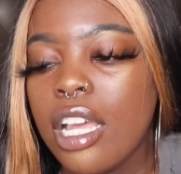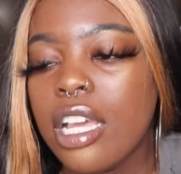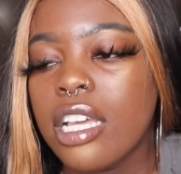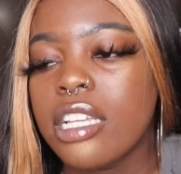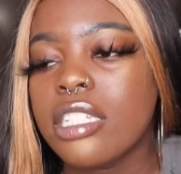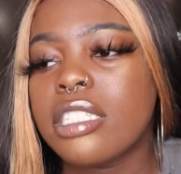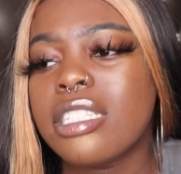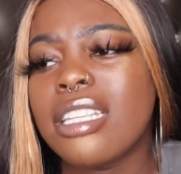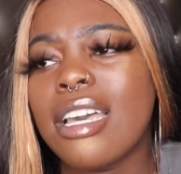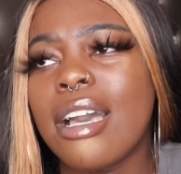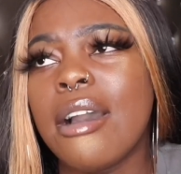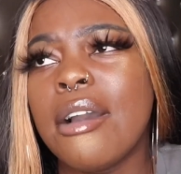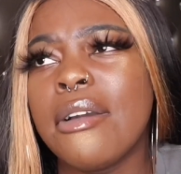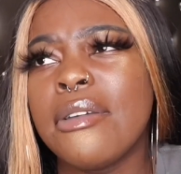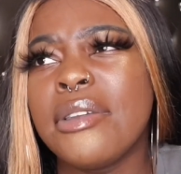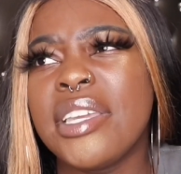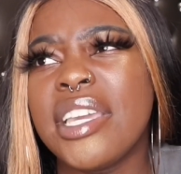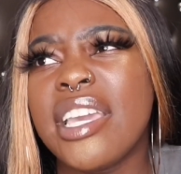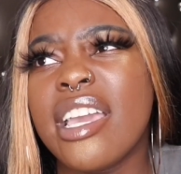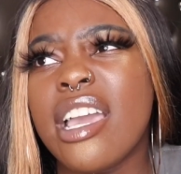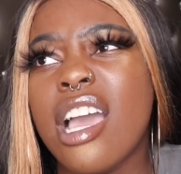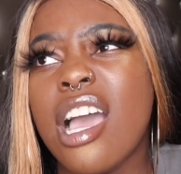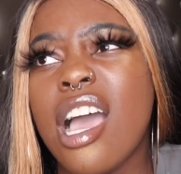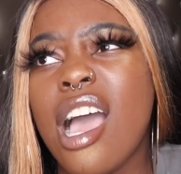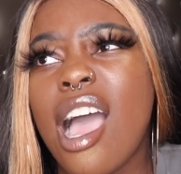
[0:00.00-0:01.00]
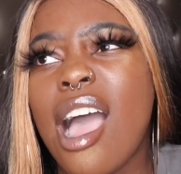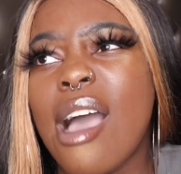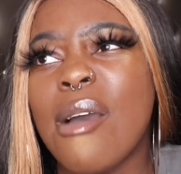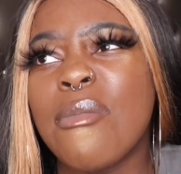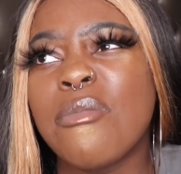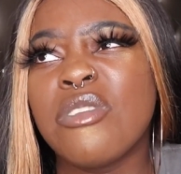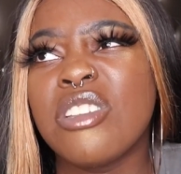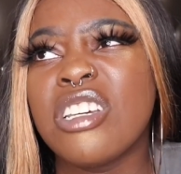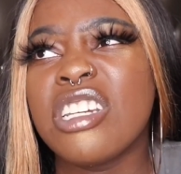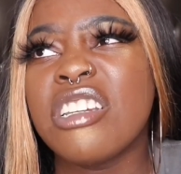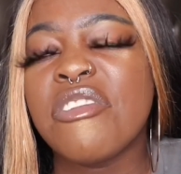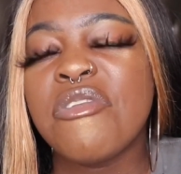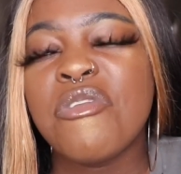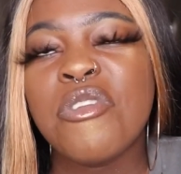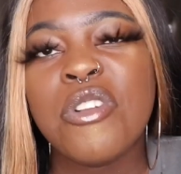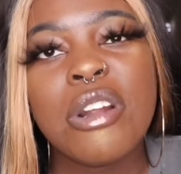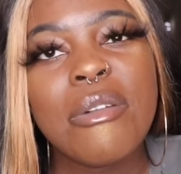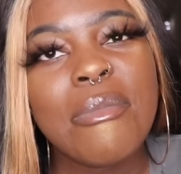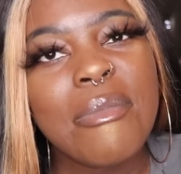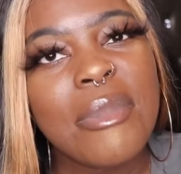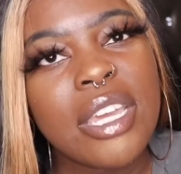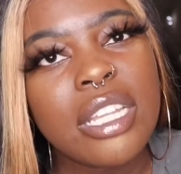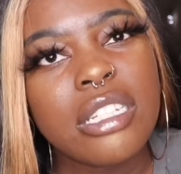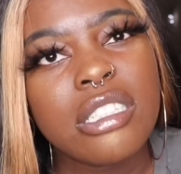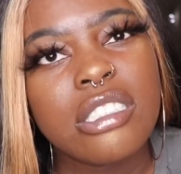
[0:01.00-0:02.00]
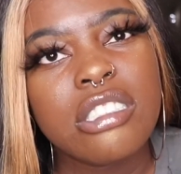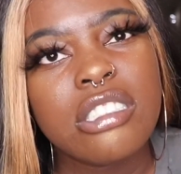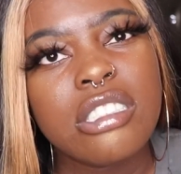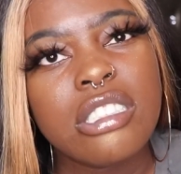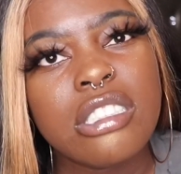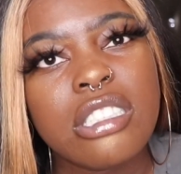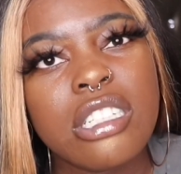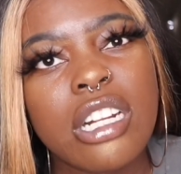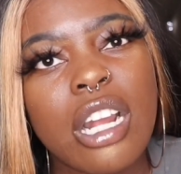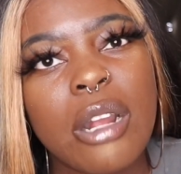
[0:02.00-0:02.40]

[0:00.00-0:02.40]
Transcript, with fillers: So yeah, I'm looking for a manager.